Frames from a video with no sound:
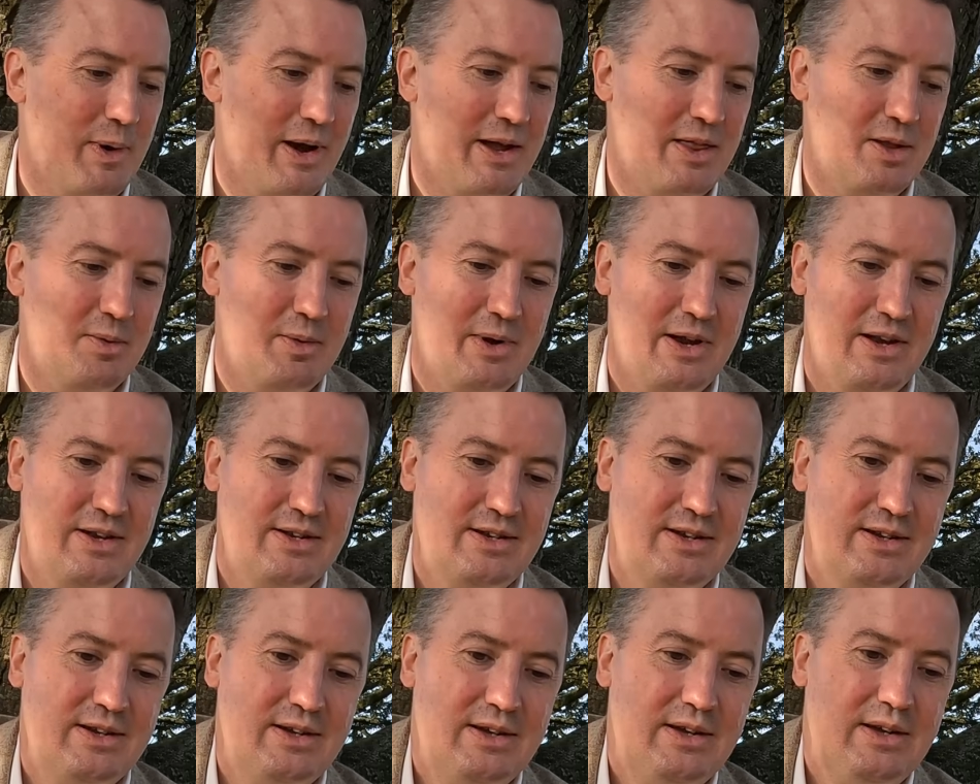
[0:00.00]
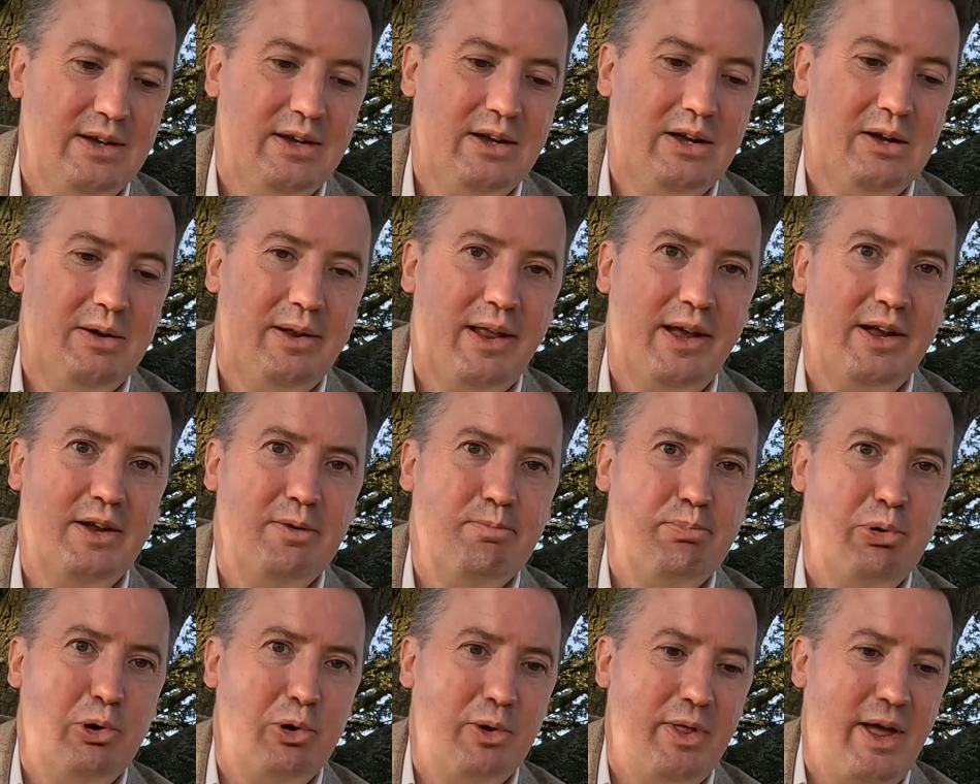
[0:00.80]
away in the wind. I
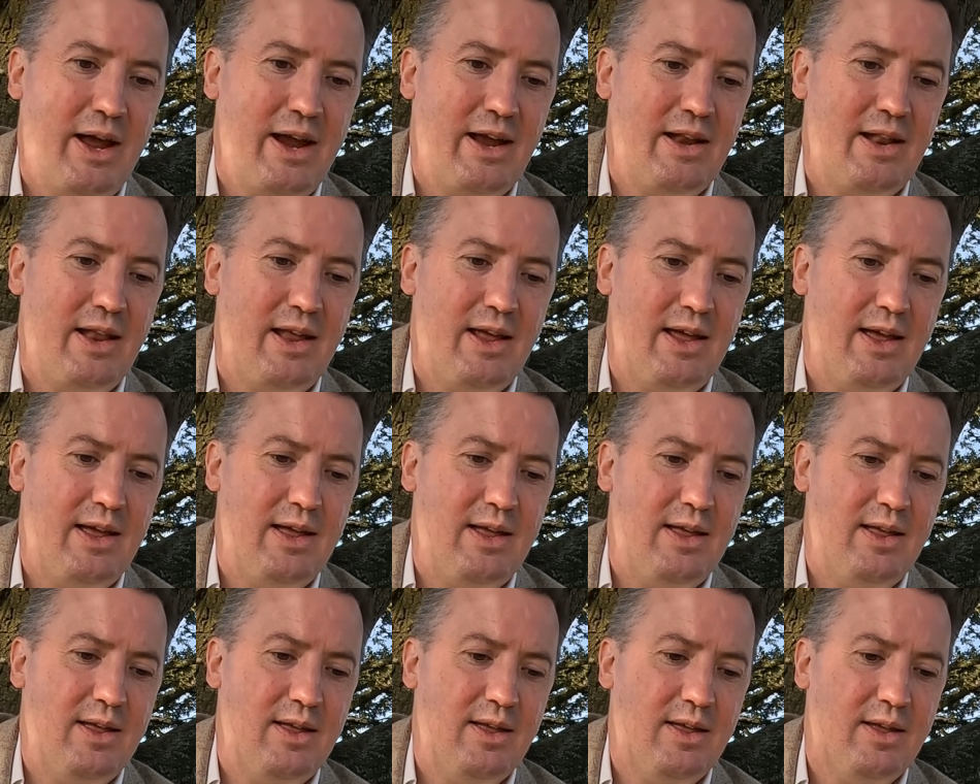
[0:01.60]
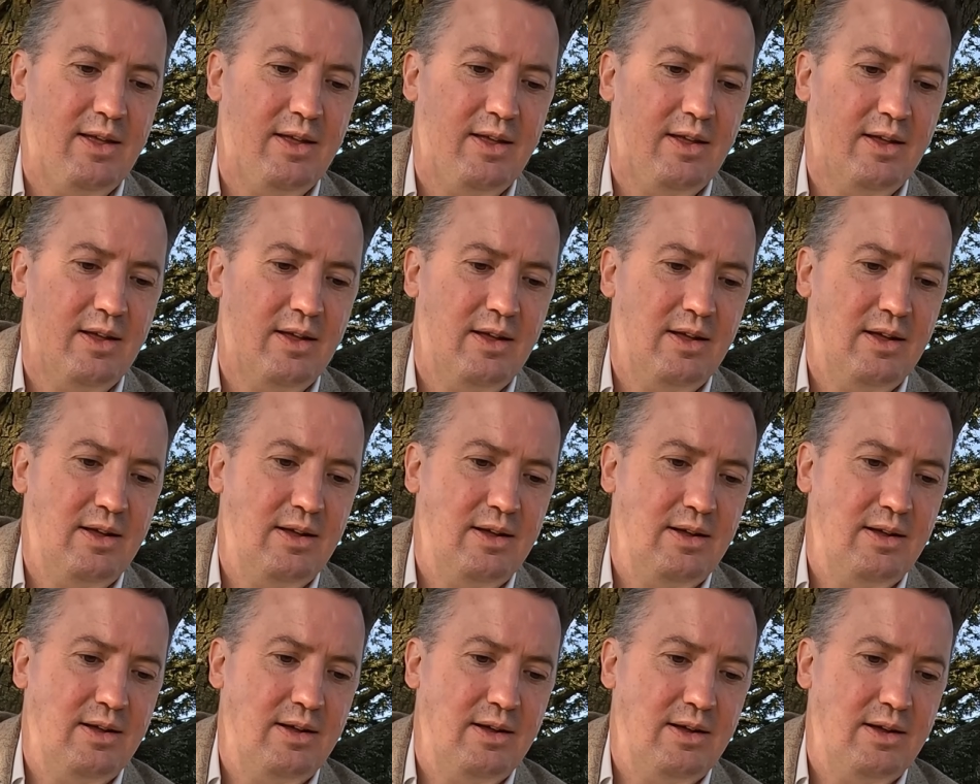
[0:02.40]
can pour that in there
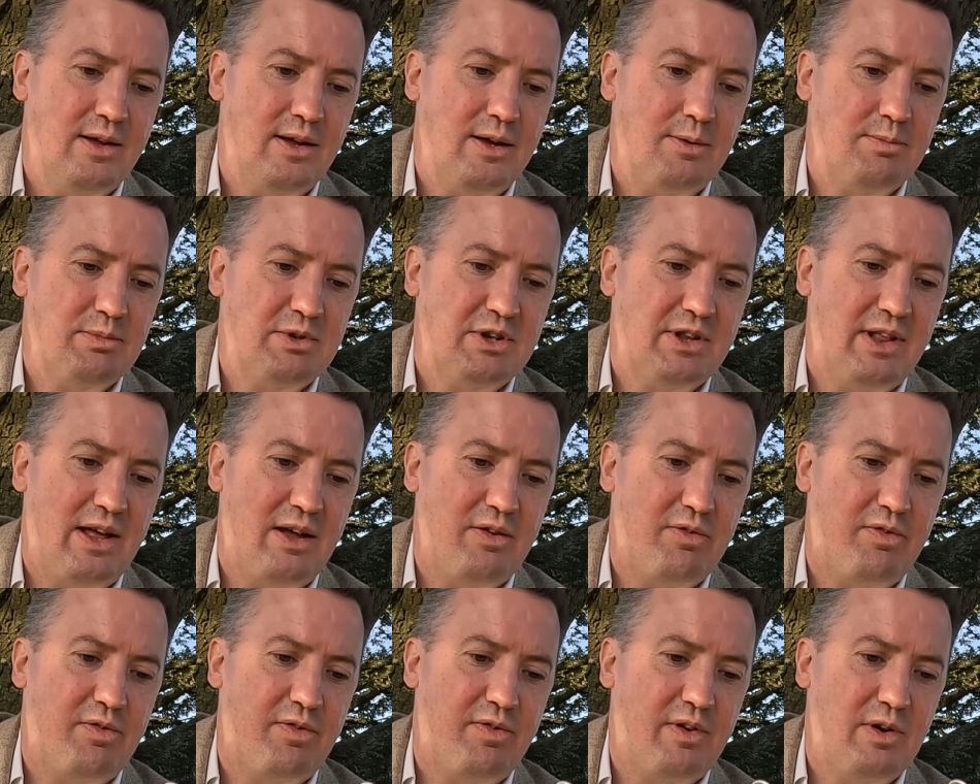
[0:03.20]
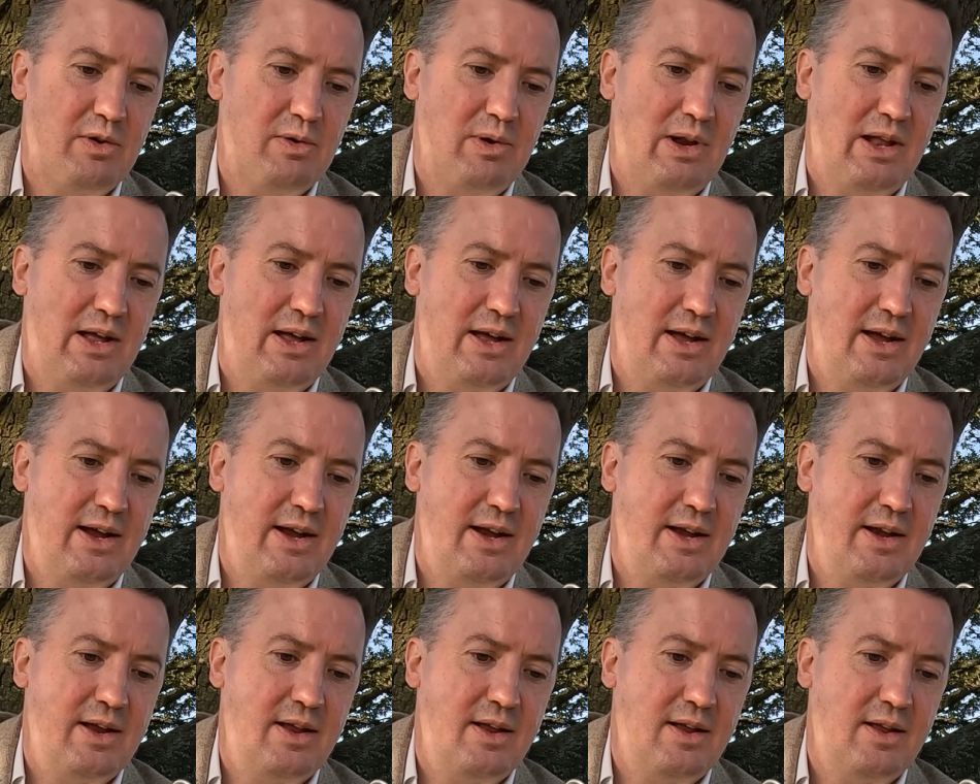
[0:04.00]
to that fill
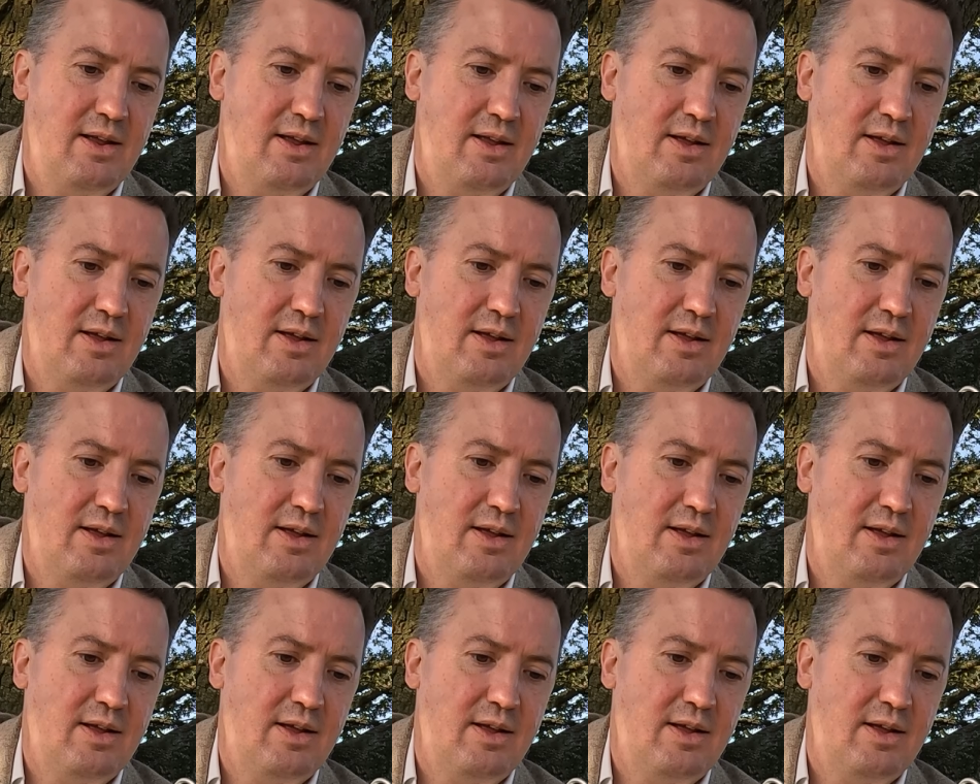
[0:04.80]
line.